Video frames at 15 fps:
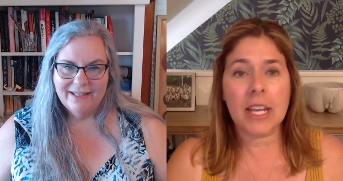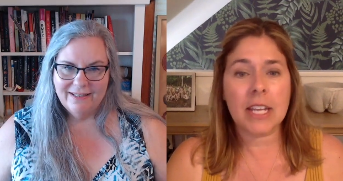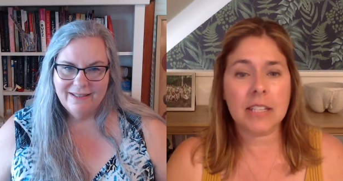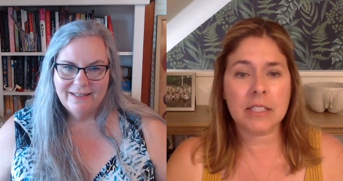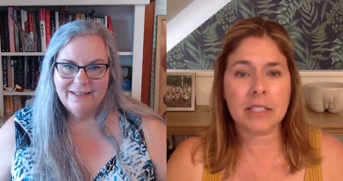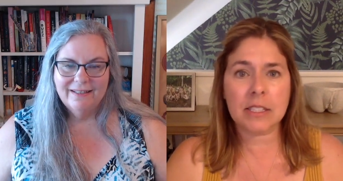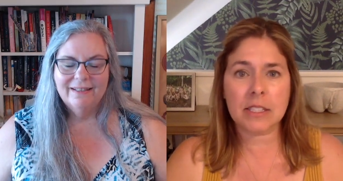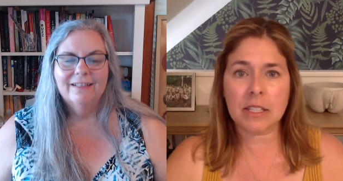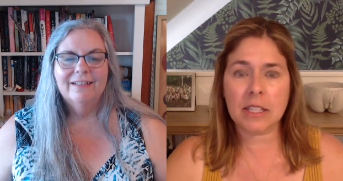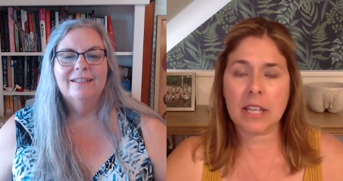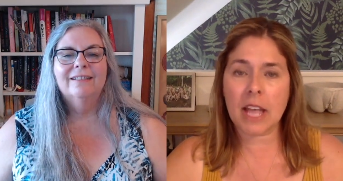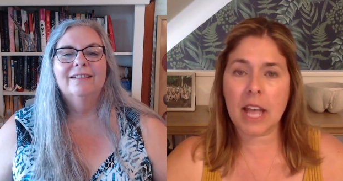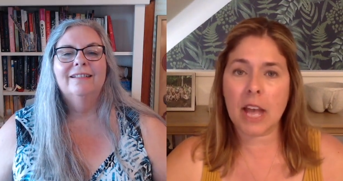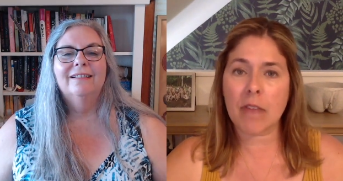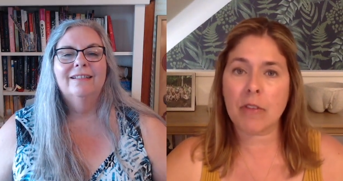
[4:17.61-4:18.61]
Speaker 1: And
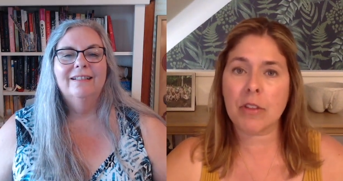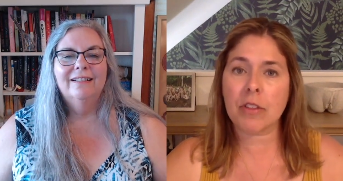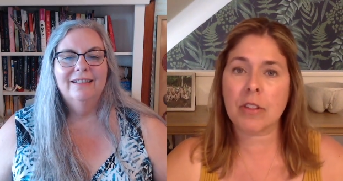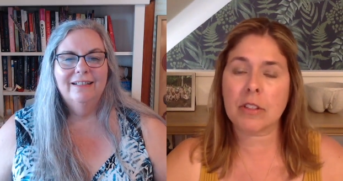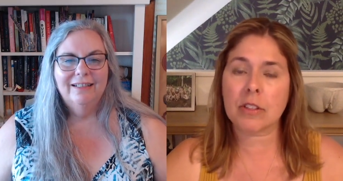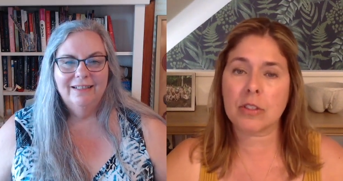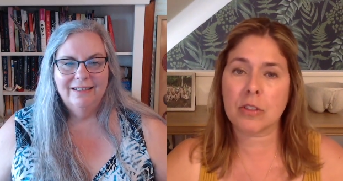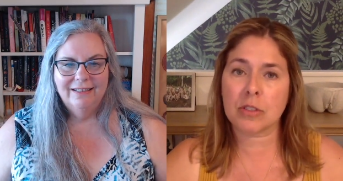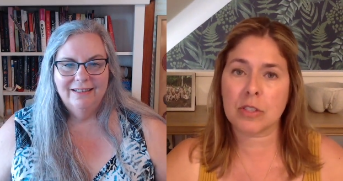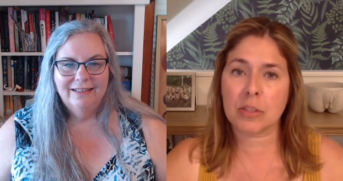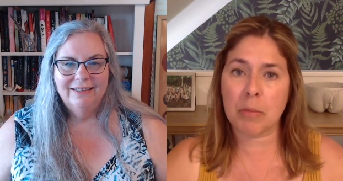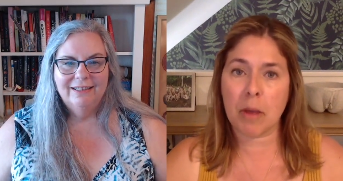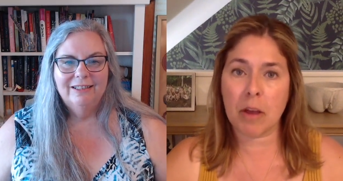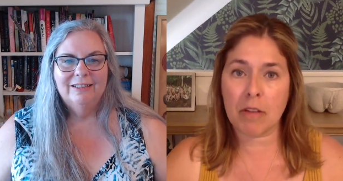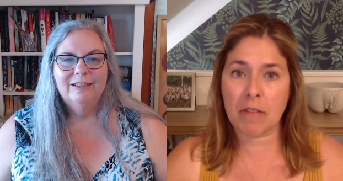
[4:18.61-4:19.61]
instantly everything
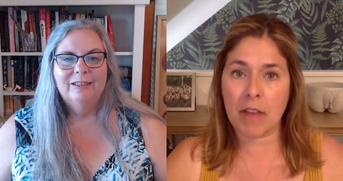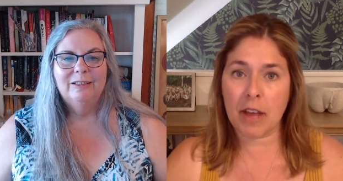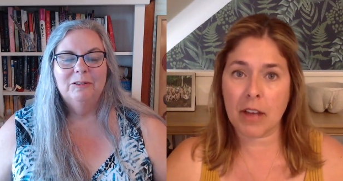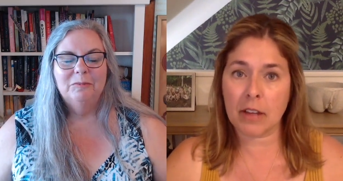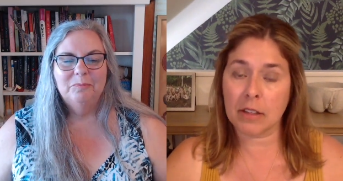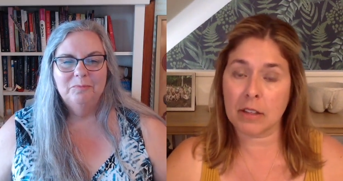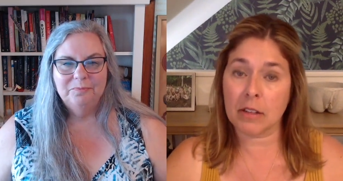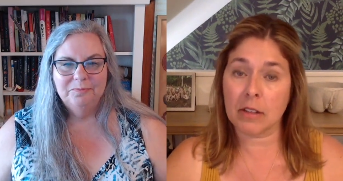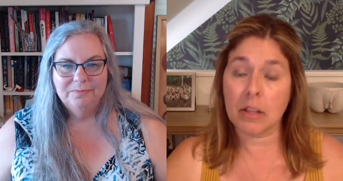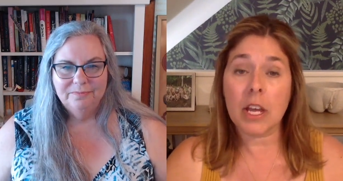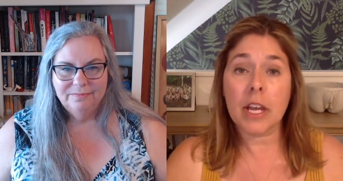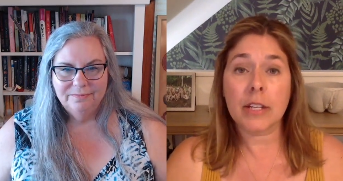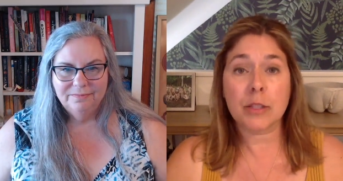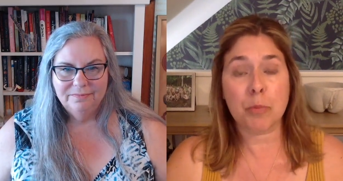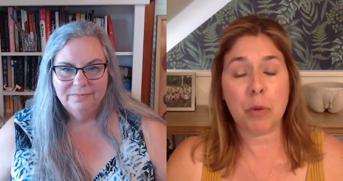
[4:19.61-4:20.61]
starts to puff out a little.